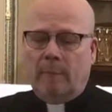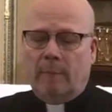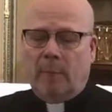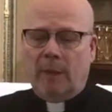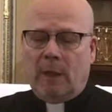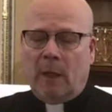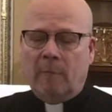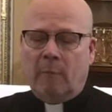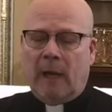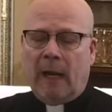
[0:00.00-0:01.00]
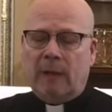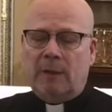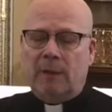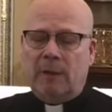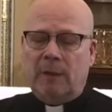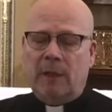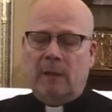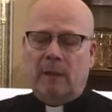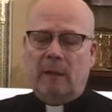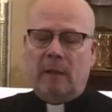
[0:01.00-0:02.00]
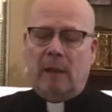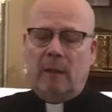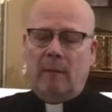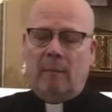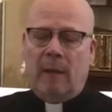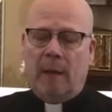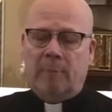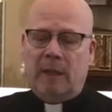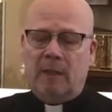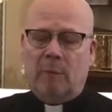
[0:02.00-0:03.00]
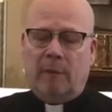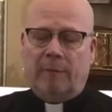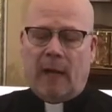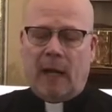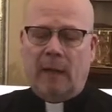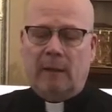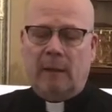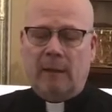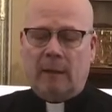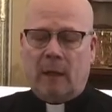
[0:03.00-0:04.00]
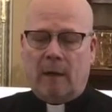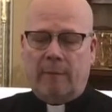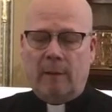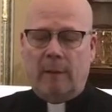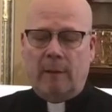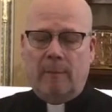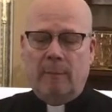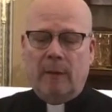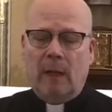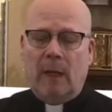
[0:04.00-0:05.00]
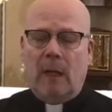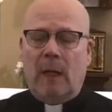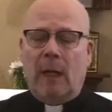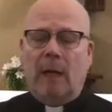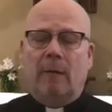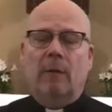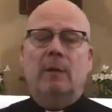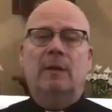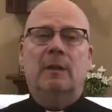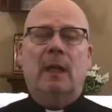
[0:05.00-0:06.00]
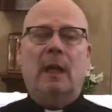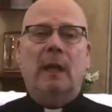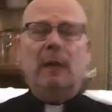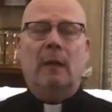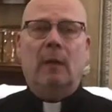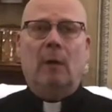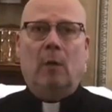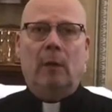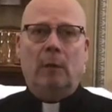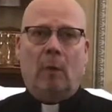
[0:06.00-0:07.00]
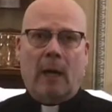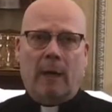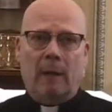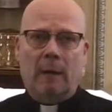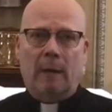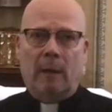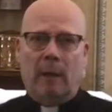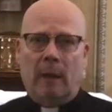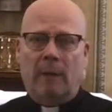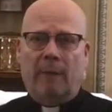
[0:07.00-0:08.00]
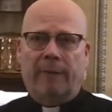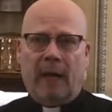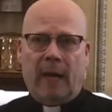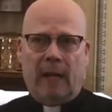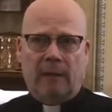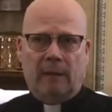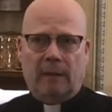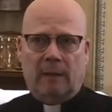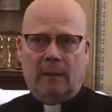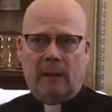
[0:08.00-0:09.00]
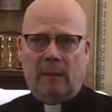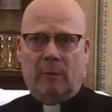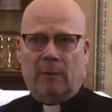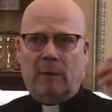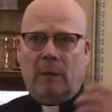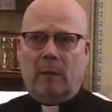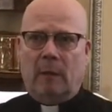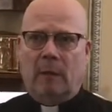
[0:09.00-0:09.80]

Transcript: when you come to Mass, you'll see that the baptismal font is covered and there isn't any holy water in the fonts, in those little